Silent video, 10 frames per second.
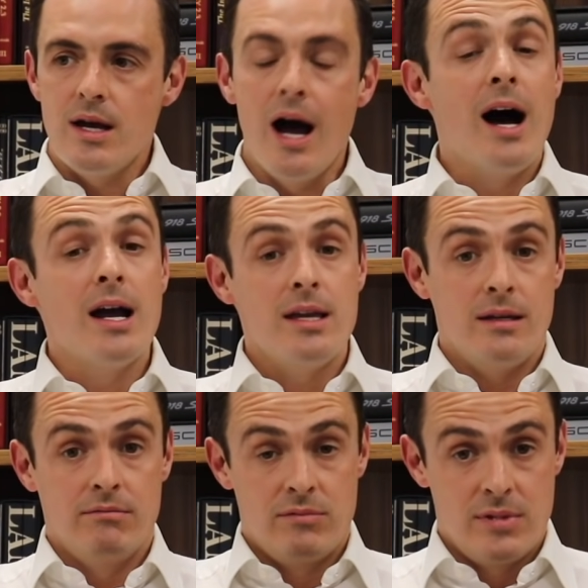I
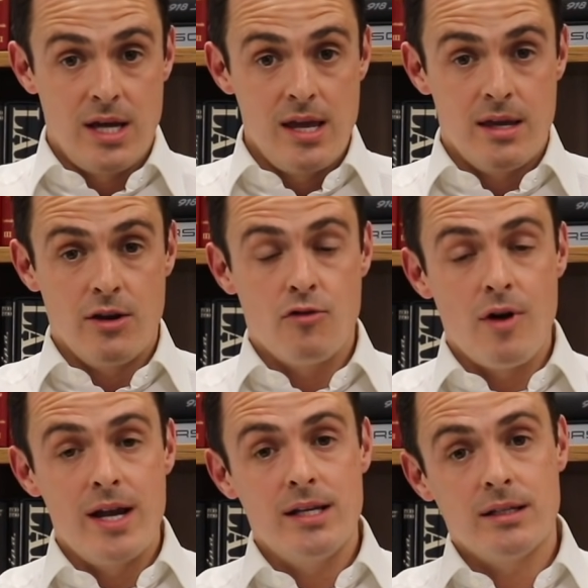take
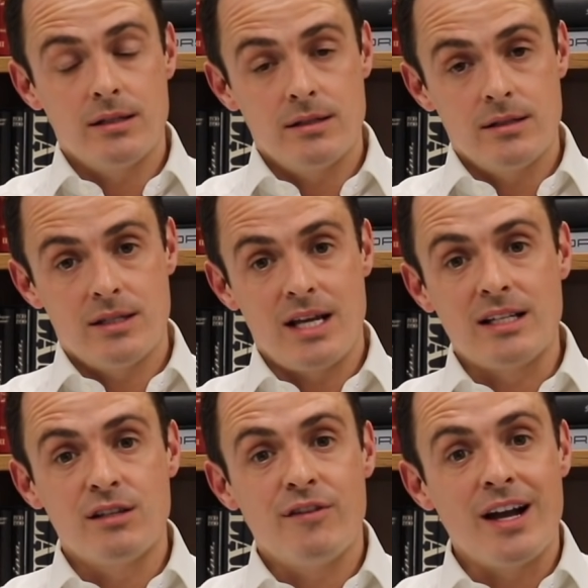great
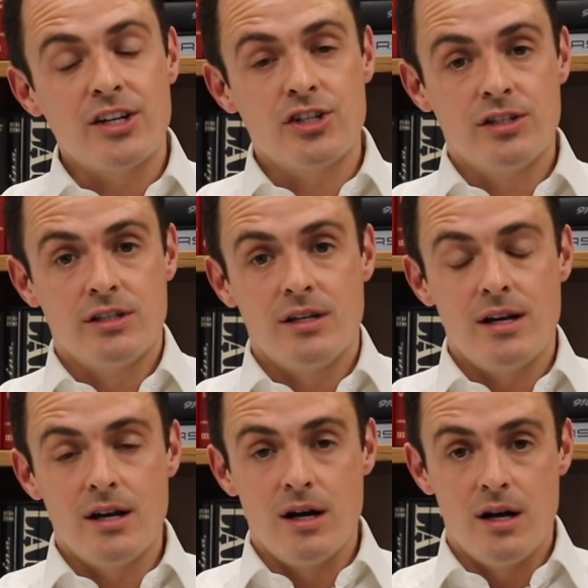satisfaction
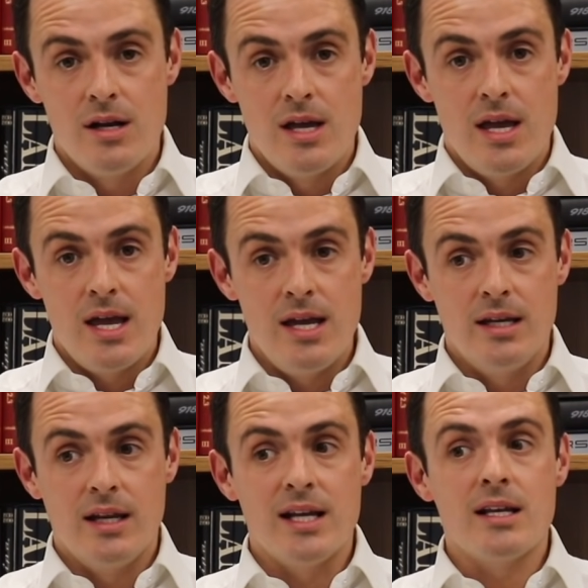
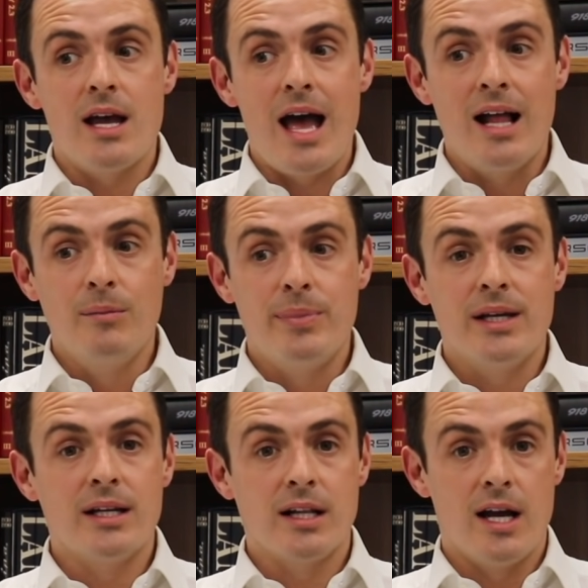in
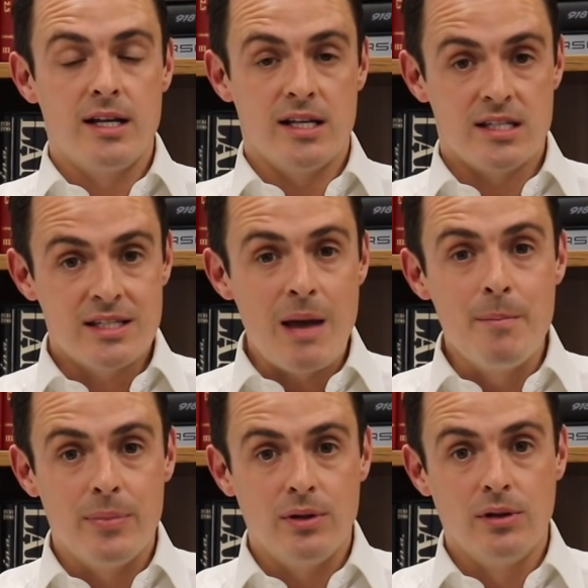helping a client
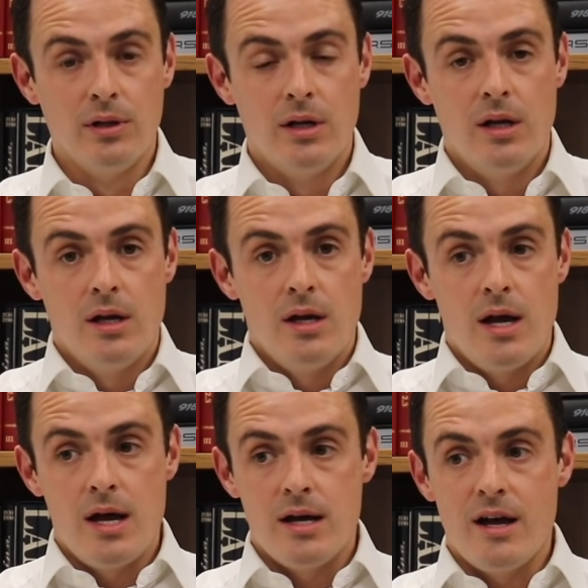assemble
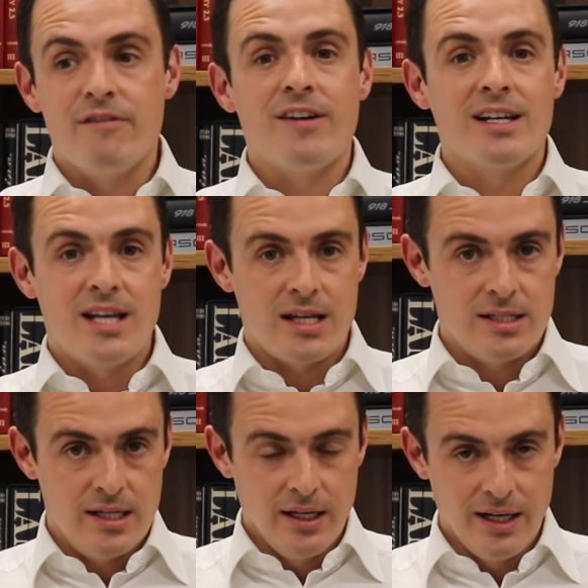a
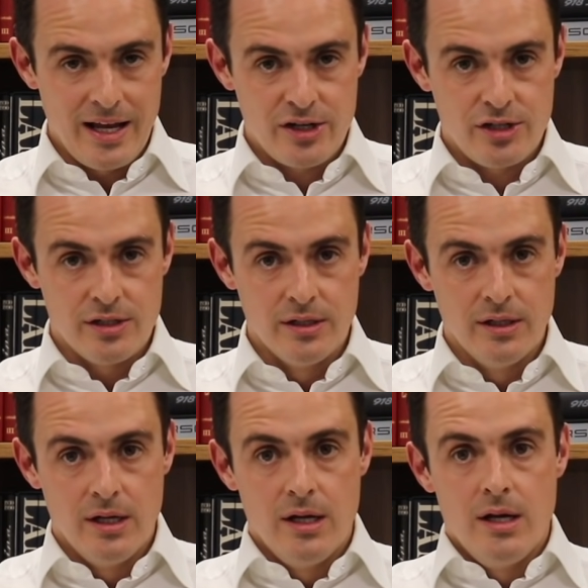fantastic collection.
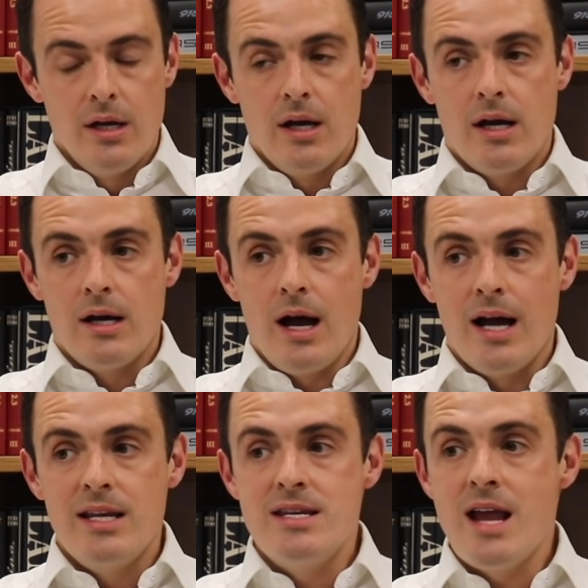
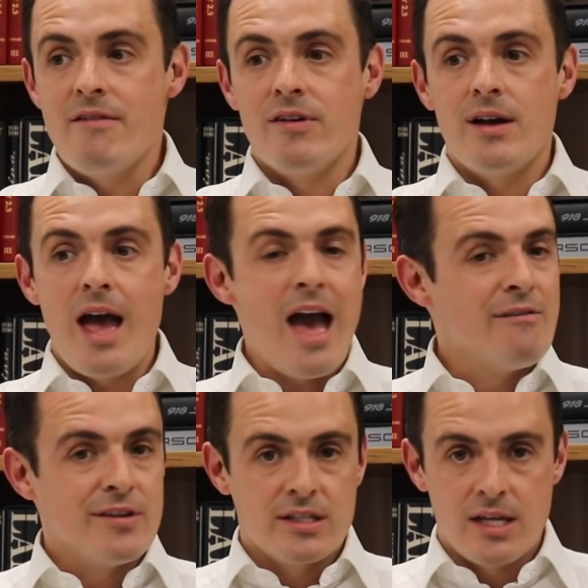I never
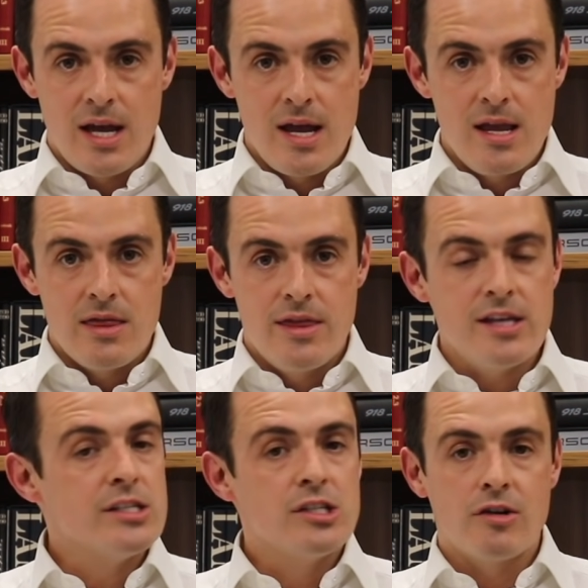ever say
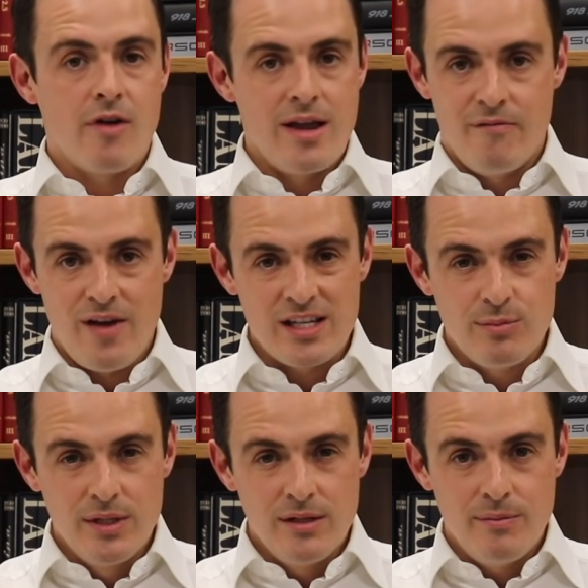this is a great
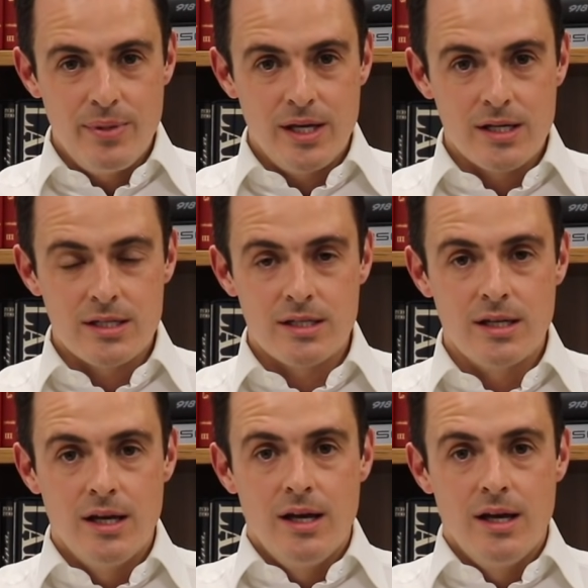investment, because